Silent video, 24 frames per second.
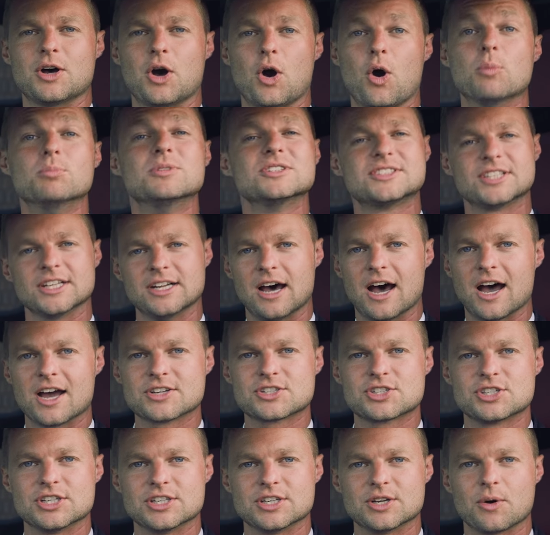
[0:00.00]

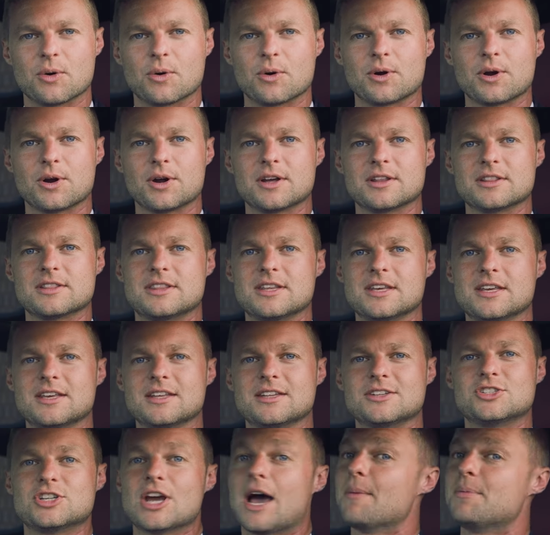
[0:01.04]
Omotenashi, or
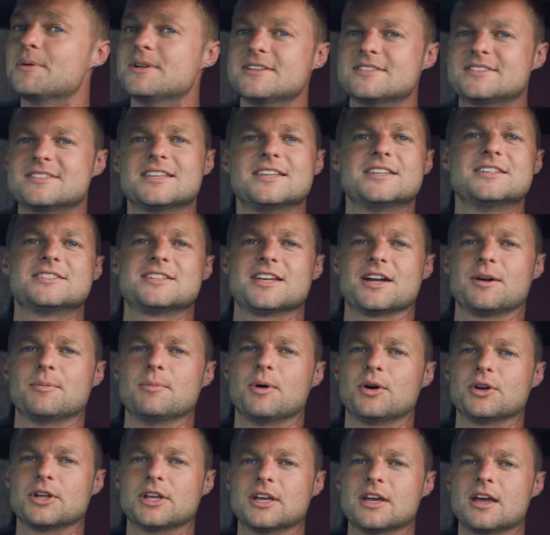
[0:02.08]
the Japanese tea
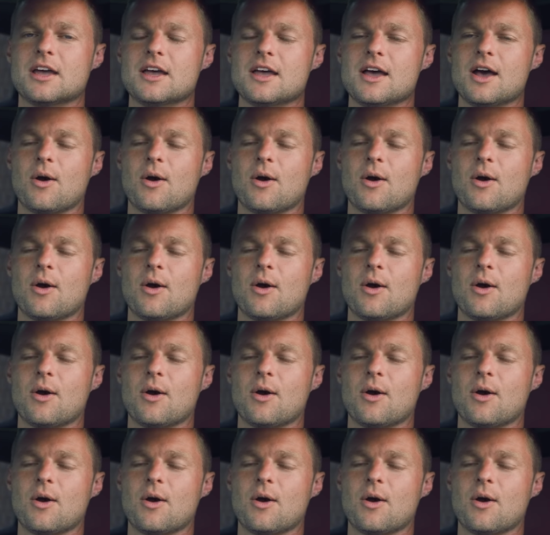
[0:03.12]
ceremony,